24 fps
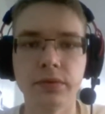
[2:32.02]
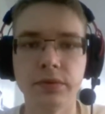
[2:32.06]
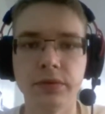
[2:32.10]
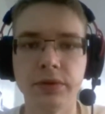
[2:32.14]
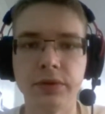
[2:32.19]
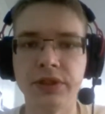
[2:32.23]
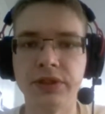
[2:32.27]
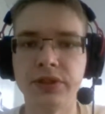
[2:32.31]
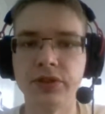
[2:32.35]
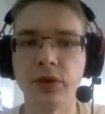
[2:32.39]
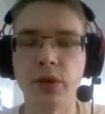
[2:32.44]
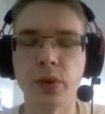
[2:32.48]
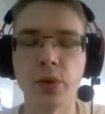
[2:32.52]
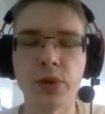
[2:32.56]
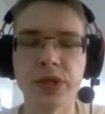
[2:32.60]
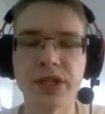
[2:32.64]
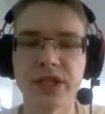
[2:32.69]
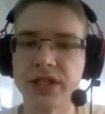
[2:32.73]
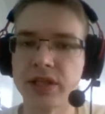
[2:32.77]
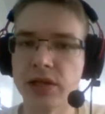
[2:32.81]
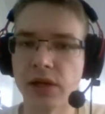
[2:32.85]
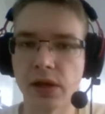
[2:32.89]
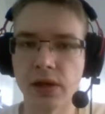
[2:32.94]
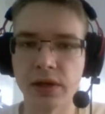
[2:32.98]
It's always a
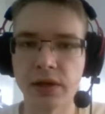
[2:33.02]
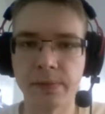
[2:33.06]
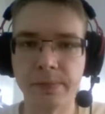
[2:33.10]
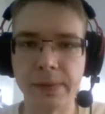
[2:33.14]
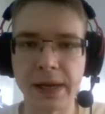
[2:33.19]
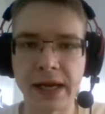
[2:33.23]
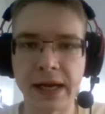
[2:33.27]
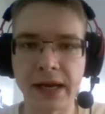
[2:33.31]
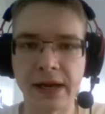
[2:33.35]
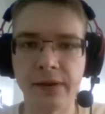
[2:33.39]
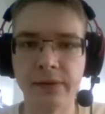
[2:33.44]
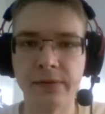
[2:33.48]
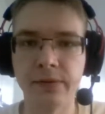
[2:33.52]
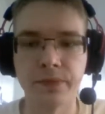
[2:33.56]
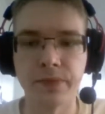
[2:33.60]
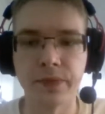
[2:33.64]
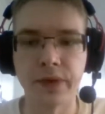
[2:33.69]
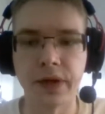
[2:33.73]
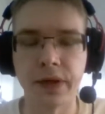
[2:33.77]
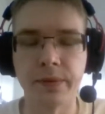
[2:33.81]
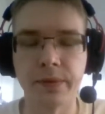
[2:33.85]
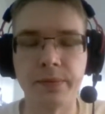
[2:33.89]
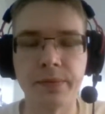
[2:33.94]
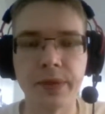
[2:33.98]
solid ban.
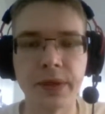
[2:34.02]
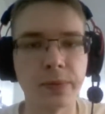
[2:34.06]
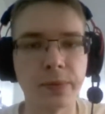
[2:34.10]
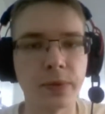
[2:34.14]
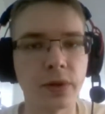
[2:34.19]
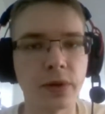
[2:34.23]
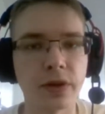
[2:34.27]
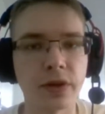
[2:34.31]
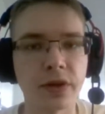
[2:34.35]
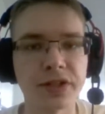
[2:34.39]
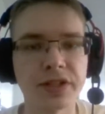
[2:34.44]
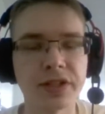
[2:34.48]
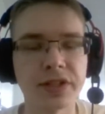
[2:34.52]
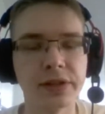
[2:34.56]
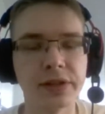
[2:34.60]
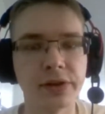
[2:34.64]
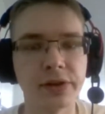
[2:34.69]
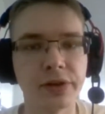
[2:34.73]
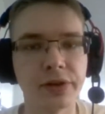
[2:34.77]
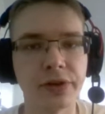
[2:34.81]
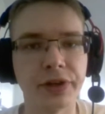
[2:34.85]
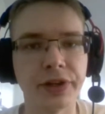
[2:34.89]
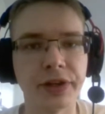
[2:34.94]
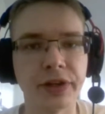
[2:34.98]
Yeah, people are still
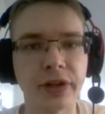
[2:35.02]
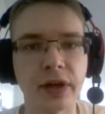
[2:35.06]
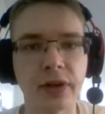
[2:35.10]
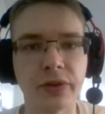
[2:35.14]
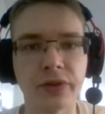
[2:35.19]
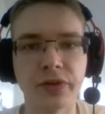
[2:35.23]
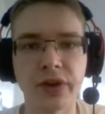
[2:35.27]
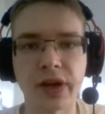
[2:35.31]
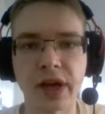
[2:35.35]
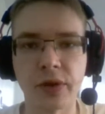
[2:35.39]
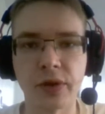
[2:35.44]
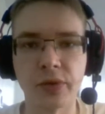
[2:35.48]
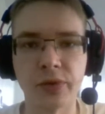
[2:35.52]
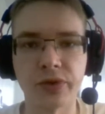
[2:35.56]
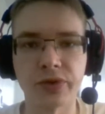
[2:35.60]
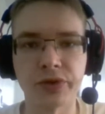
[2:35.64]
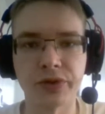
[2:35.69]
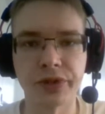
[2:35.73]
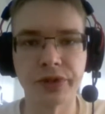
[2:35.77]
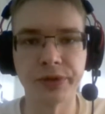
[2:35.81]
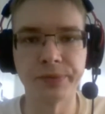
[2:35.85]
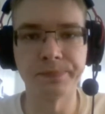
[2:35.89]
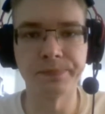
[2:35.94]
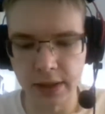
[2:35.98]
learning how to counter
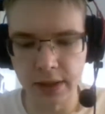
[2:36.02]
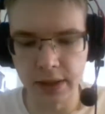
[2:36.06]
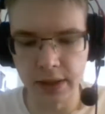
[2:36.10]
him.